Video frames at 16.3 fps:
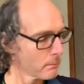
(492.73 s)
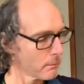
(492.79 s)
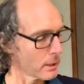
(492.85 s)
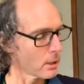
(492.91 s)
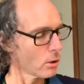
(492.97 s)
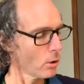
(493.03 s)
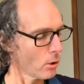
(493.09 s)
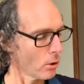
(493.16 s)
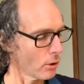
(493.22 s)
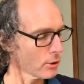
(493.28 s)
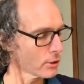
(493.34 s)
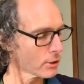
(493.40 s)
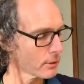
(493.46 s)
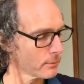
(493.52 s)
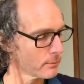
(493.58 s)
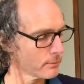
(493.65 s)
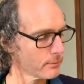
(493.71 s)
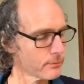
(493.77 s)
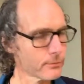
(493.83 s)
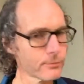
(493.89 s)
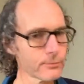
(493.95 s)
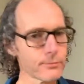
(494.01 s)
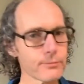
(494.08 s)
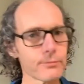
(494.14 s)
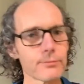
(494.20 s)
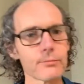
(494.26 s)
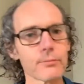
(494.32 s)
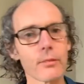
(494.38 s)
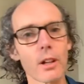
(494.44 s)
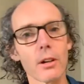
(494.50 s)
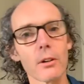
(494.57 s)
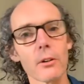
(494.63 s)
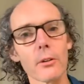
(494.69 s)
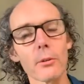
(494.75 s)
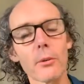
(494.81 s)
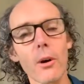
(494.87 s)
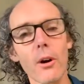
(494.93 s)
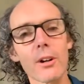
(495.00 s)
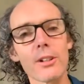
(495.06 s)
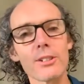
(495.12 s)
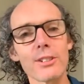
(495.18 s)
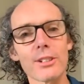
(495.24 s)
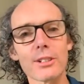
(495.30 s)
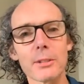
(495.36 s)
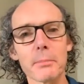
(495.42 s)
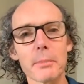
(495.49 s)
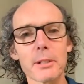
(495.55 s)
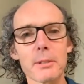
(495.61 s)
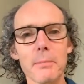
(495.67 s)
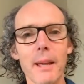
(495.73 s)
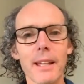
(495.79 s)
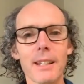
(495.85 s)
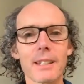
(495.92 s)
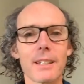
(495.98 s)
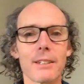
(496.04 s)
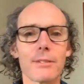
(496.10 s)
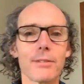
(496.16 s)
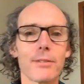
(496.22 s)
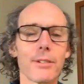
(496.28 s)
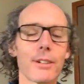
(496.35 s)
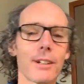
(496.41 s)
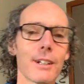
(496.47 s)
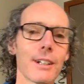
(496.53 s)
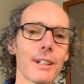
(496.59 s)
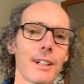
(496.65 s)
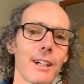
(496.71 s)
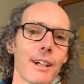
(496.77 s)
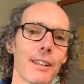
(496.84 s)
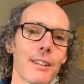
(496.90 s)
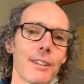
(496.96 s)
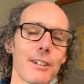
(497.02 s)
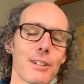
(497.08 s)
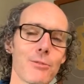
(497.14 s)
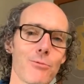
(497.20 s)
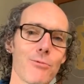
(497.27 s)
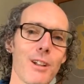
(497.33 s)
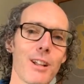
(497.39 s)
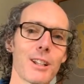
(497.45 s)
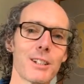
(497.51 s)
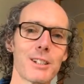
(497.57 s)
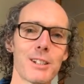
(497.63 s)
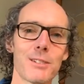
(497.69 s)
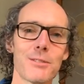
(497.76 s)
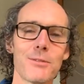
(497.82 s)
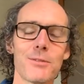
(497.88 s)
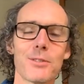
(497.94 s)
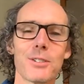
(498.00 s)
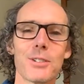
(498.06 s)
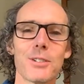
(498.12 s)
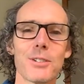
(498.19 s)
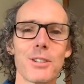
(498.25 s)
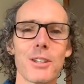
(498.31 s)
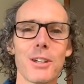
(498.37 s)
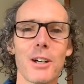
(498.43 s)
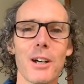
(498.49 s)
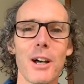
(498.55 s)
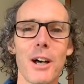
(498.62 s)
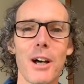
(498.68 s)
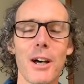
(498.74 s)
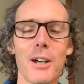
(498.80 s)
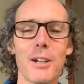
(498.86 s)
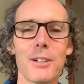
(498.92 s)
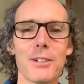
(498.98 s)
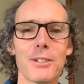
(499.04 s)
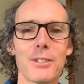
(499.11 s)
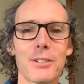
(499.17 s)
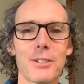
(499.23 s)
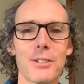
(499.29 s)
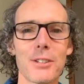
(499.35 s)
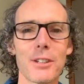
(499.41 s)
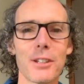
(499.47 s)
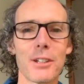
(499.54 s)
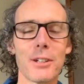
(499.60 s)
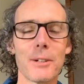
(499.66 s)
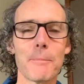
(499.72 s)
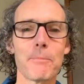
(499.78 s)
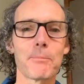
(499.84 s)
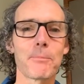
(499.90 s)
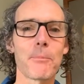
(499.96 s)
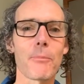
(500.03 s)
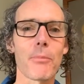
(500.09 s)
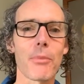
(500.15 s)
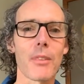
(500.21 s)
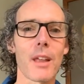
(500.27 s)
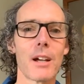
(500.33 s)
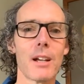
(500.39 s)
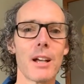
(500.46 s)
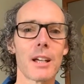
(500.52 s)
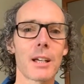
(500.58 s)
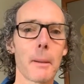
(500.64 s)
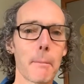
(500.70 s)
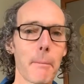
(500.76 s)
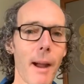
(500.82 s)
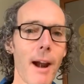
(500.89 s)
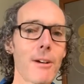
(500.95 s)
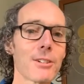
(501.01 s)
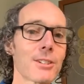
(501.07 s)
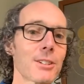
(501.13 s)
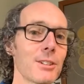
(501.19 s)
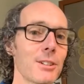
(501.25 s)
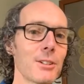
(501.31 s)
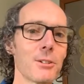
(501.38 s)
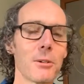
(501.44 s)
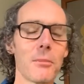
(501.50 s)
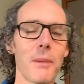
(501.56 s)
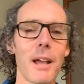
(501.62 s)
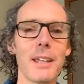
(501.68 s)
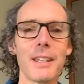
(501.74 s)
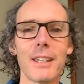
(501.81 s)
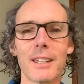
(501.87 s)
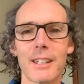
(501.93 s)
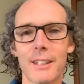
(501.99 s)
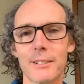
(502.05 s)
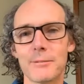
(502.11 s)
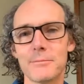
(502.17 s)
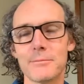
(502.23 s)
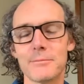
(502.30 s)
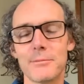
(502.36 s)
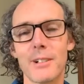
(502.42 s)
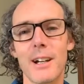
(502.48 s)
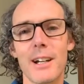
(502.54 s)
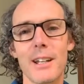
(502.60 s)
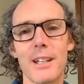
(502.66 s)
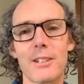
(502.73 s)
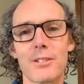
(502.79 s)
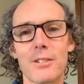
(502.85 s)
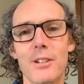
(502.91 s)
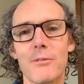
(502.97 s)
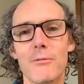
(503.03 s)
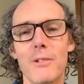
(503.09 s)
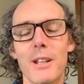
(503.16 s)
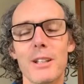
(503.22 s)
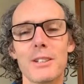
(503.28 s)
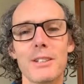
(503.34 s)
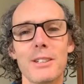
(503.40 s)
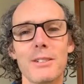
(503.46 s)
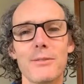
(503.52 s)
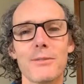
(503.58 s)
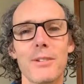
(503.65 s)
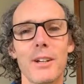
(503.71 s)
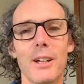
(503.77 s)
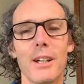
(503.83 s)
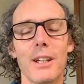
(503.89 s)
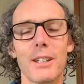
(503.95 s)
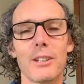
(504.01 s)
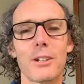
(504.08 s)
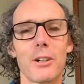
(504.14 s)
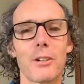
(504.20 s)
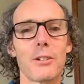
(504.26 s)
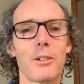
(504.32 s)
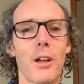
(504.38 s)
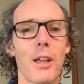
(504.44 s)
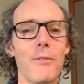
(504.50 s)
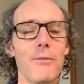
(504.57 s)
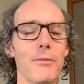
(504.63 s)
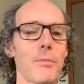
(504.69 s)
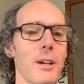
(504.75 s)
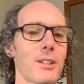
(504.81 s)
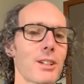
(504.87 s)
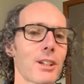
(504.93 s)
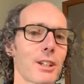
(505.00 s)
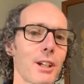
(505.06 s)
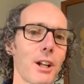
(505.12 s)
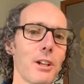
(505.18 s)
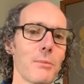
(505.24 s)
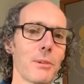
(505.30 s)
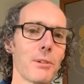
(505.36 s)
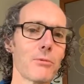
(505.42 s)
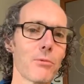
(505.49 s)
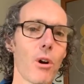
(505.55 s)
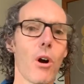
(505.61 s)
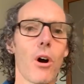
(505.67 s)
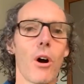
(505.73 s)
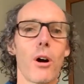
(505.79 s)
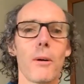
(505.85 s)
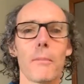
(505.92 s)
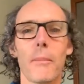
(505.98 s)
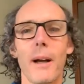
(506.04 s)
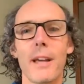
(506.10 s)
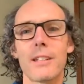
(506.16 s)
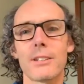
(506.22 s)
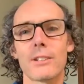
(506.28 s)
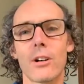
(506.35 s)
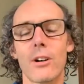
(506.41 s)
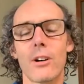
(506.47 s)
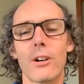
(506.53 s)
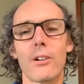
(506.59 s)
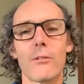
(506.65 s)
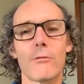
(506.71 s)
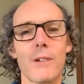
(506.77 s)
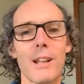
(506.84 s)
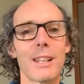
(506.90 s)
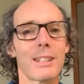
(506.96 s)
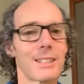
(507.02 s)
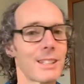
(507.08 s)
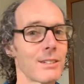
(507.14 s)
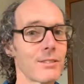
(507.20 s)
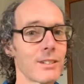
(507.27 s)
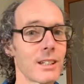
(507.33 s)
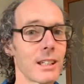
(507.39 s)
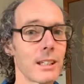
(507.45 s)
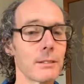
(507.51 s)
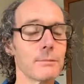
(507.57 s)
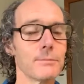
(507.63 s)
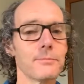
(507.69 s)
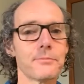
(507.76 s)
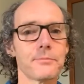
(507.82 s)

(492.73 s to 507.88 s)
Because wrong is just a perspective that is relative to the comparison that you're making, right? It's relative. Information can only be wrong based on relativity,